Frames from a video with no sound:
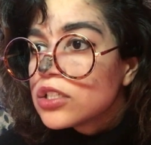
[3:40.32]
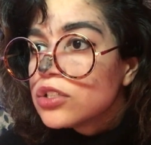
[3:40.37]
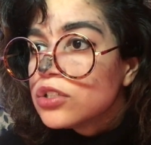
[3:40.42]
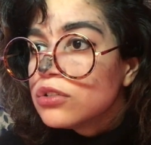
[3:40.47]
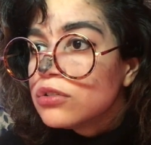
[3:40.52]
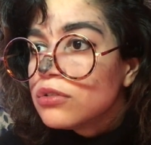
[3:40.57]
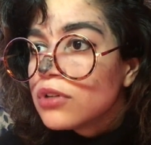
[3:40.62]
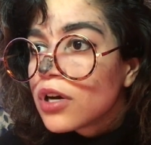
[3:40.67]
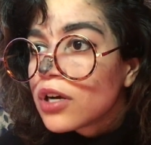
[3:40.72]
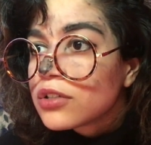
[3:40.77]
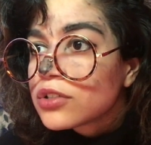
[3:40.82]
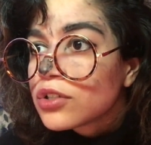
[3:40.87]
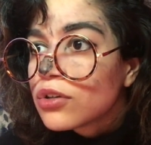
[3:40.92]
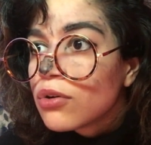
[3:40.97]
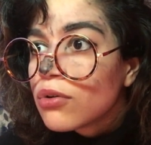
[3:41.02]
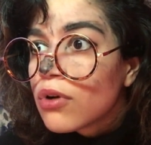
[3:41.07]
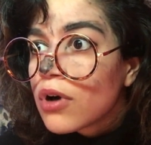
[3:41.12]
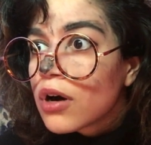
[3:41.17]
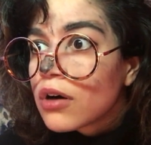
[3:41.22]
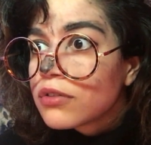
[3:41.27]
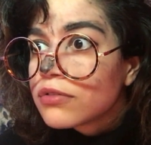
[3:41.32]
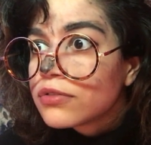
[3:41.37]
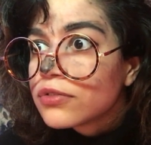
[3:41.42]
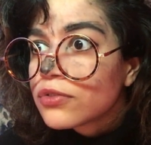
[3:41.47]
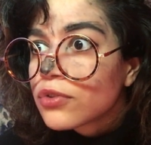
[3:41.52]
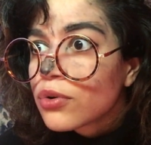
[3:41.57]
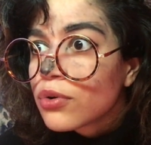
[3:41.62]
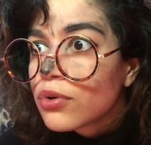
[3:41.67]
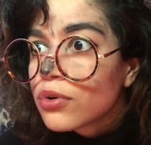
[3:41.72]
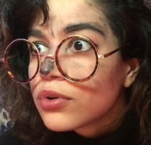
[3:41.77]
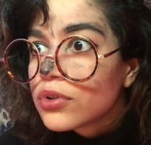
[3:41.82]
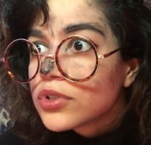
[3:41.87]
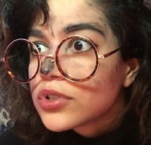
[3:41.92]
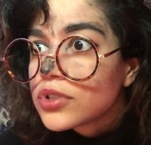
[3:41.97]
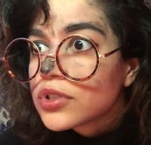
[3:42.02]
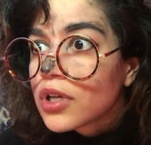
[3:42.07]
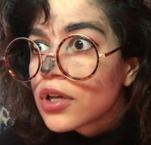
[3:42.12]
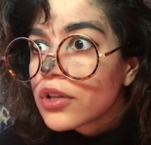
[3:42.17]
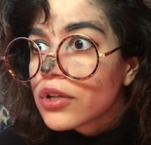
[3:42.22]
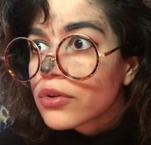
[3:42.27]
do not go off
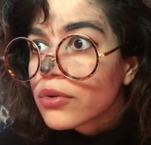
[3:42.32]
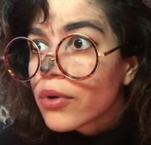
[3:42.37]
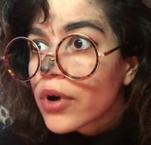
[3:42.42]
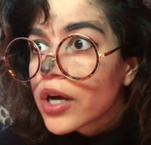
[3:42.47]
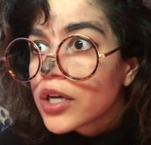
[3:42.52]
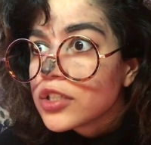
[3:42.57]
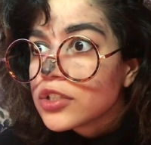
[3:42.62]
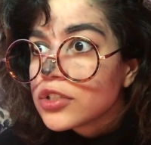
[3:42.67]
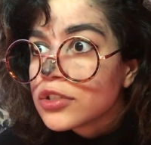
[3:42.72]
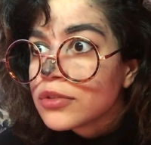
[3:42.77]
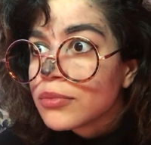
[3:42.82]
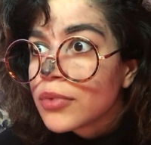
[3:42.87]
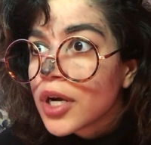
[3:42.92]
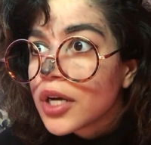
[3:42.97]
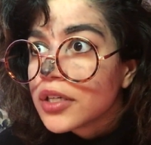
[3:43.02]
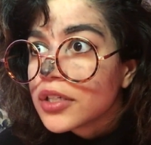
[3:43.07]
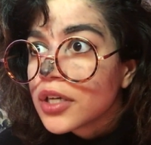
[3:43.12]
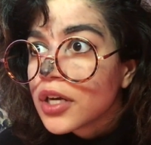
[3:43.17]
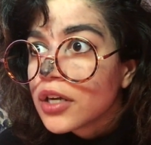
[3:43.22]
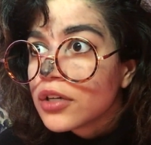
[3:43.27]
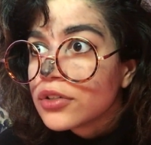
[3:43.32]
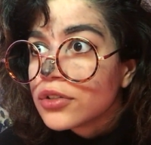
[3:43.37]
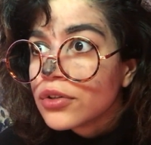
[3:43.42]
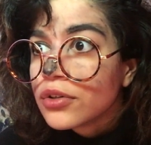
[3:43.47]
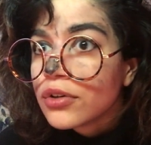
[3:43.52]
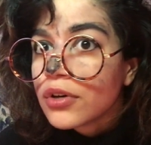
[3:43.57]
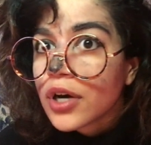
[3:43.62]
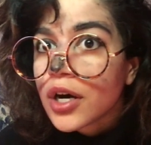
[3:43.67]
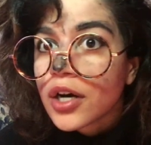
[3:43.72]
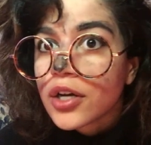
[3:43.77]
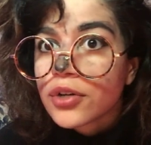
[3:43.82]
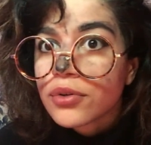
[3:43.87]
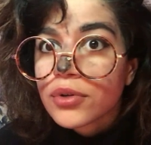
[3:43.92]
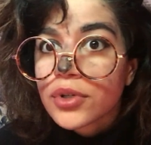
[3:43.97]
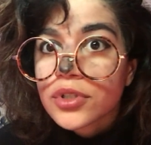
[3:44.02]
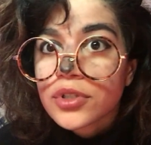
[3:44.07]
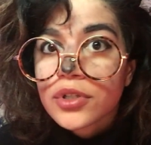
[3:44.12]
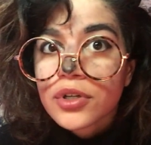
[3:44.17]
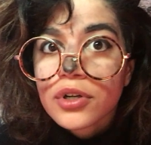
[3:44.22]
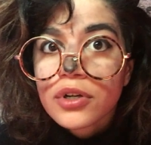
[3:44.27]
course, otherwise, you might not know how to
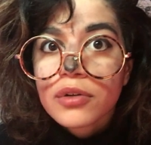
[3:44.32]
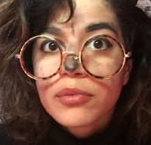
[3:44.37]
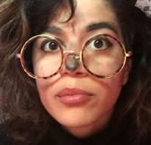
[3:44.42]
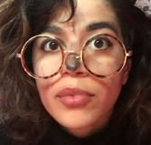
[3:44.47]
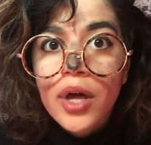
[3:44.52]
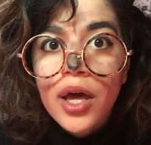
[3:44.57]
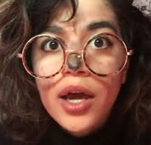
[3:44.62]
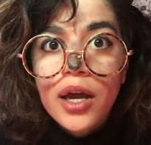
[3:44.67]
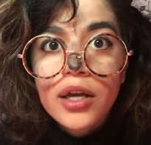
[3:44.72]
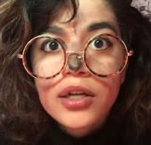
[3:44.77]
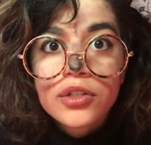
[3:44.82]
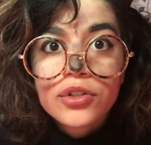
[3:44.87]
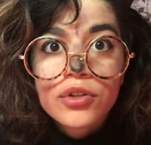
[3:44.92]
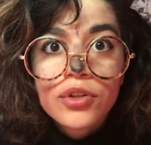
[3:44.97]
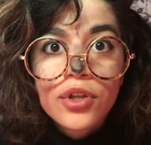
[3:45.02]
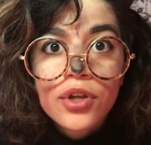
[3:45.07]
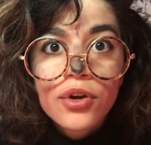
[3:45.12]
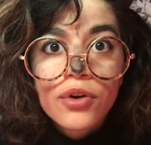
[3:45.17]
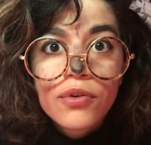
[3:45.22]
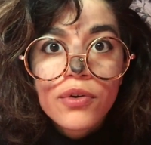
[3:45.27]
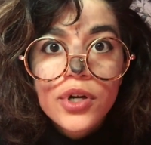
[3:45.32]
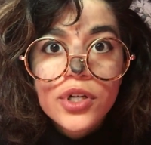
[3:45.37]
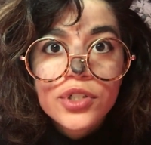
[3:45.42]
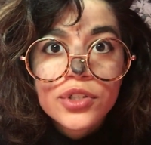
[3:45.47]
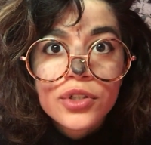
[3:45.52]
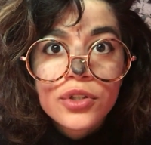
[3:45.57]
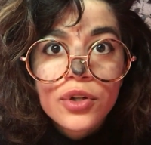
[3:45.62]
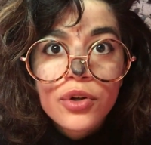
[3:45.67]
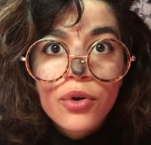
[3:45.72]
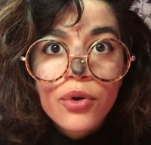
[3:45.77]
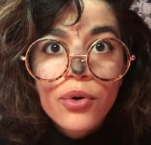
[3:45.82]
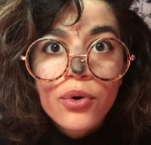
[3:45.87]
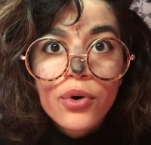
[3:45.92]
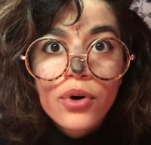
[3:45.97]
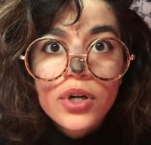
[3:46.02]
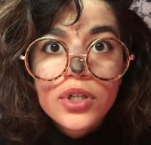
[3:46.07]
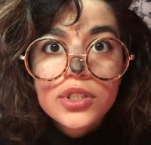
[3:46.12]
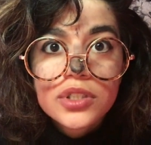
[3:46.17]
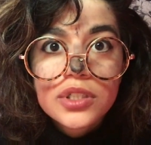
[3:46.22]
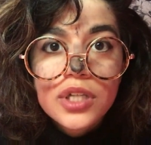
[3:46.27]
return back to the original
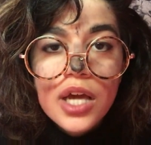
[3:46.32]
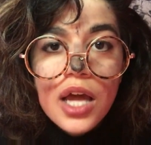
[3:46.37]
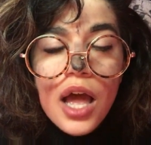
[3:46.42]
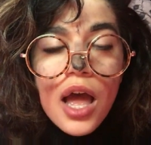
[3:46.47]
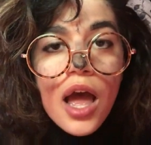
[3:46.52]
course.